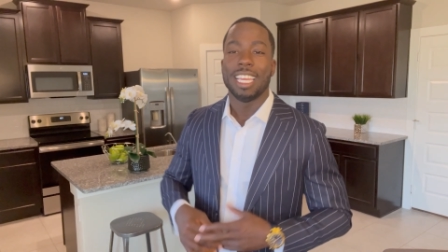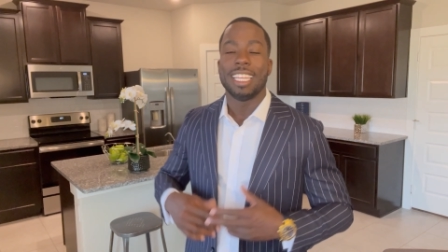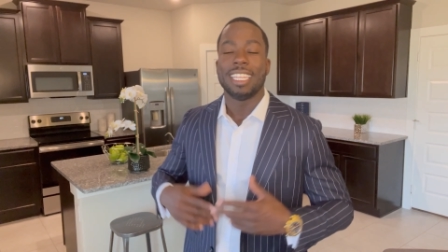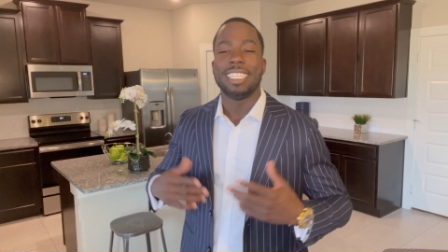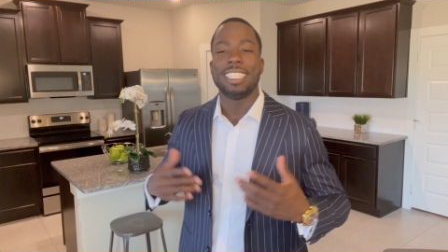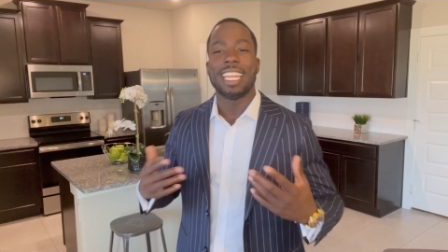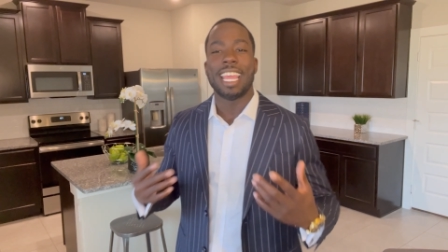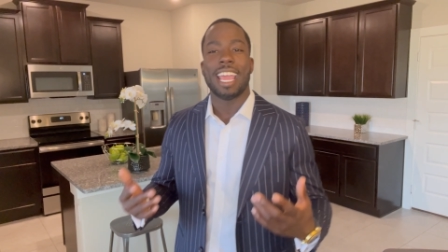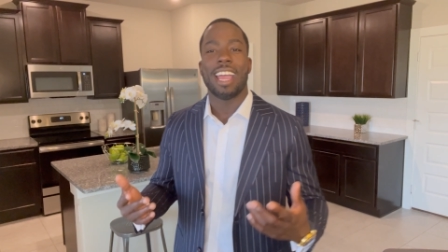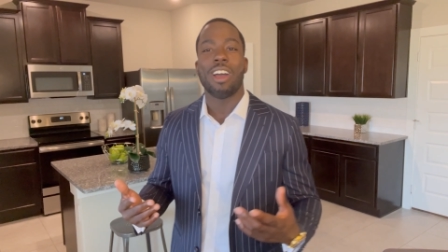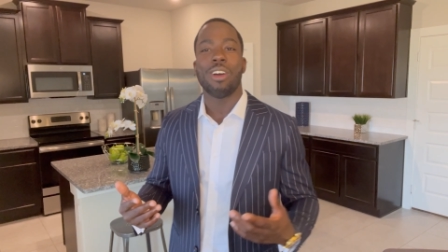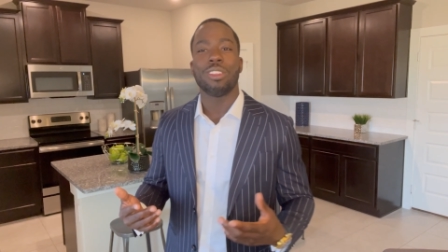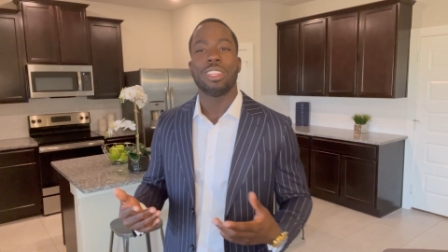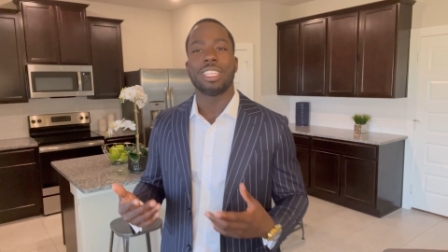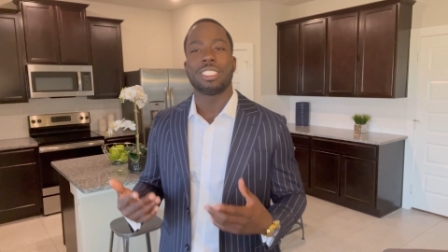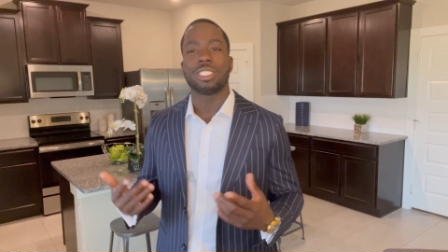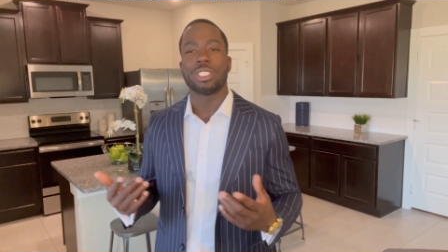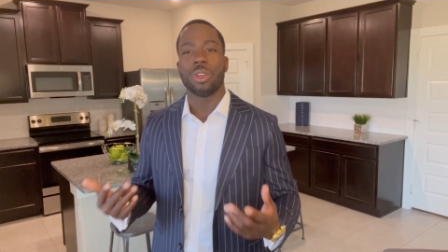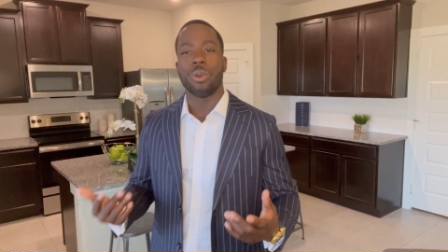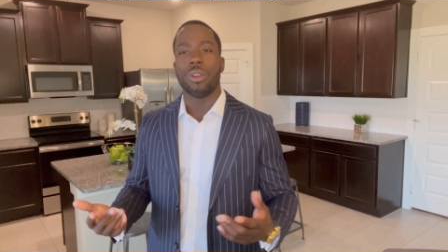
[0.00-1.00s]
Now
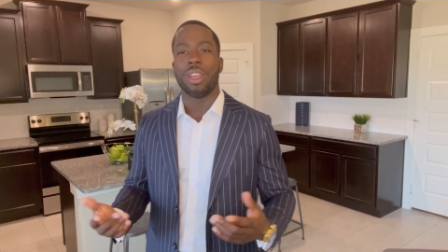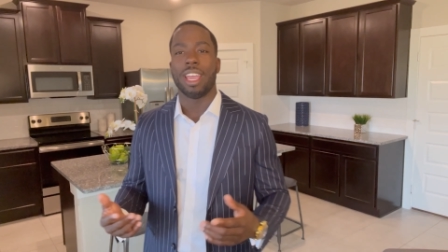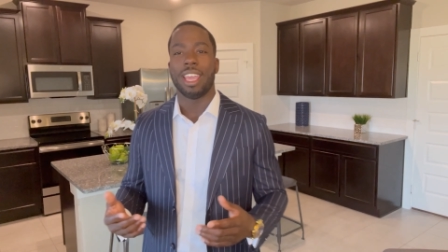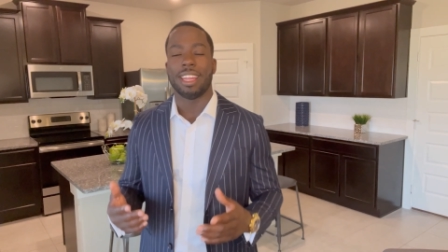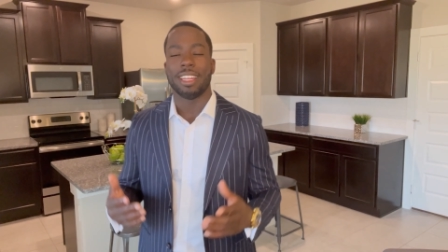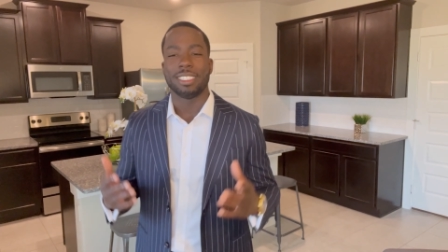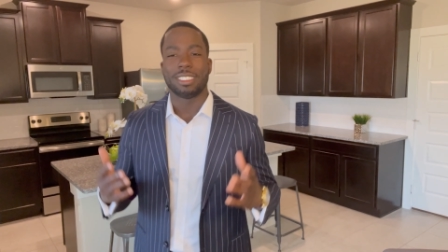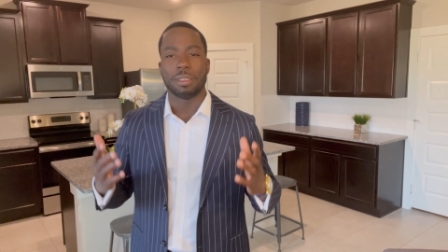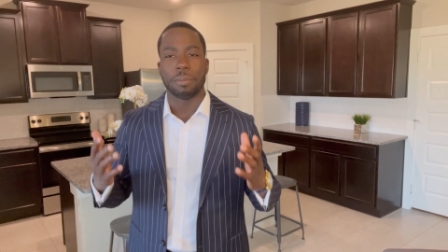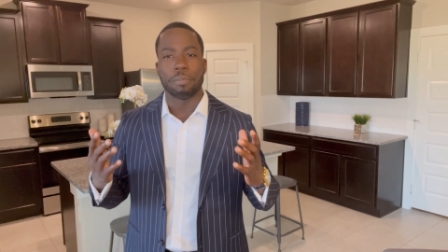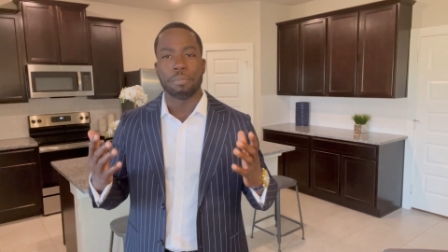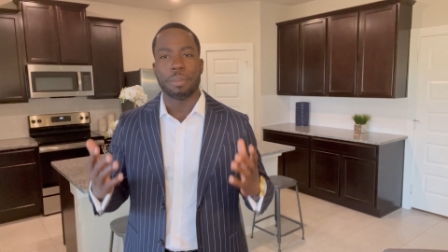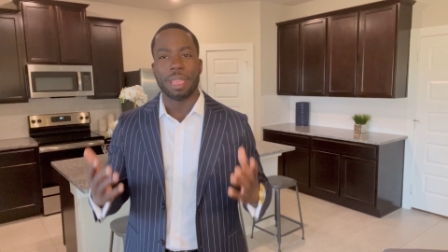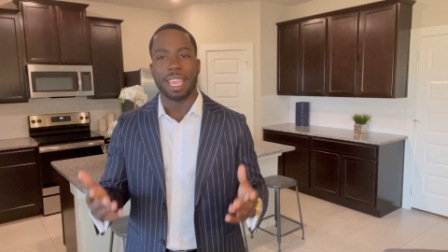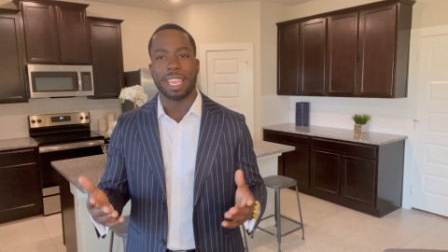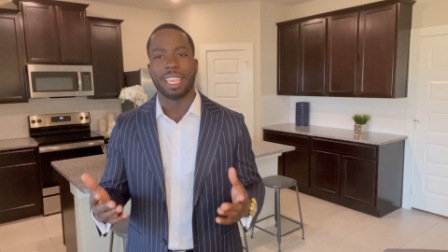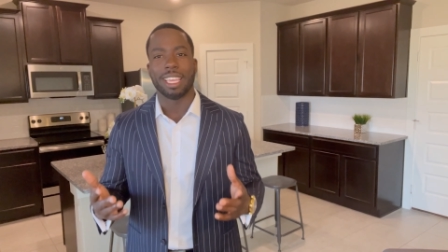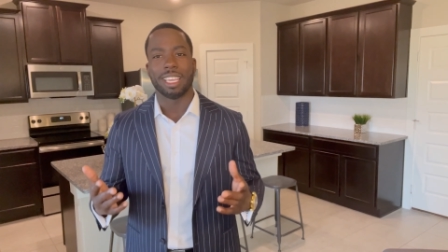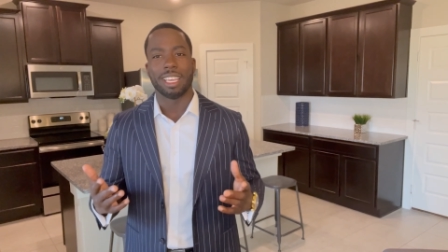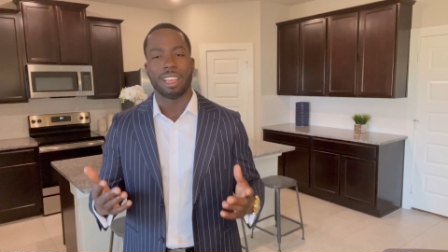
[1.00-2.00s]
let's go ahead into
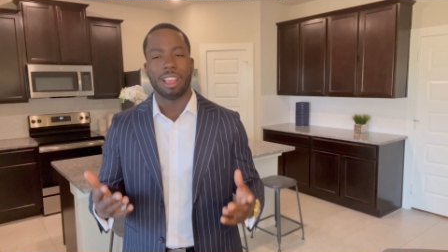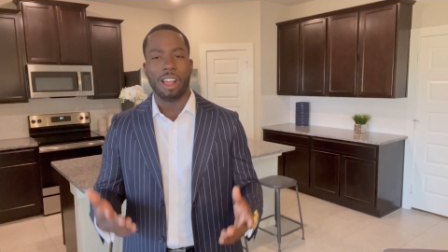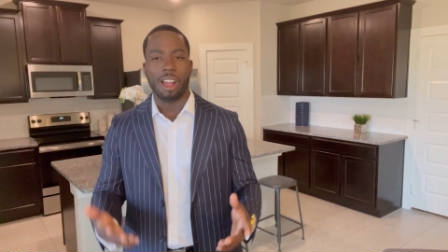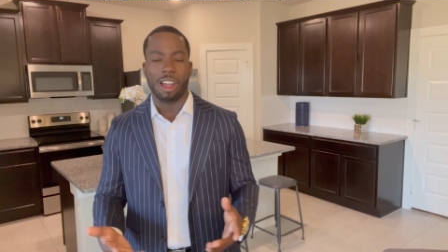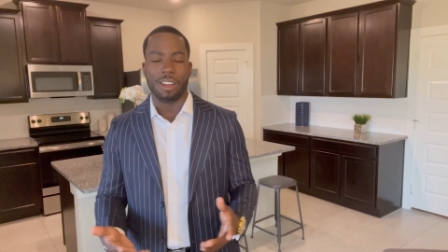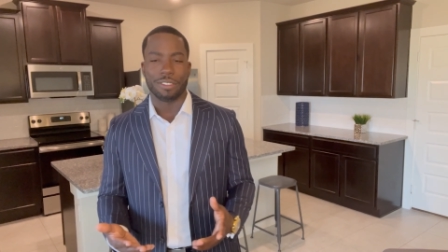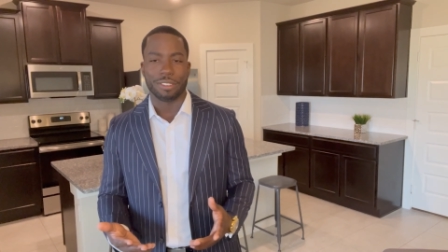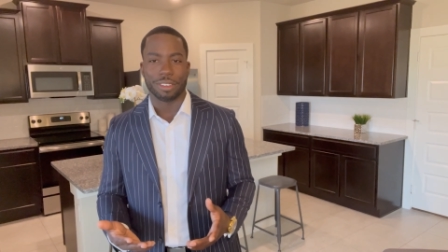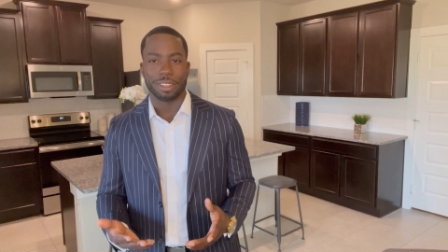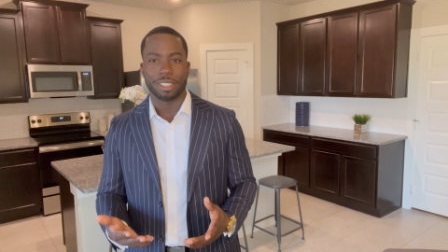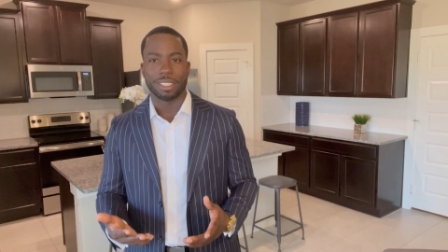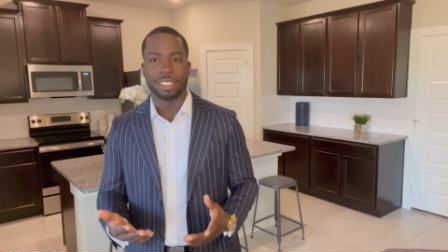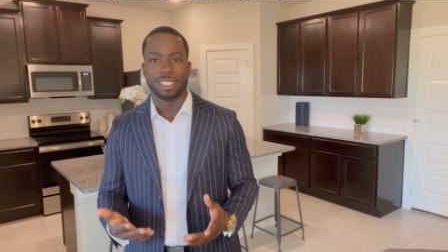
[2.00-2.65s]
making an offer.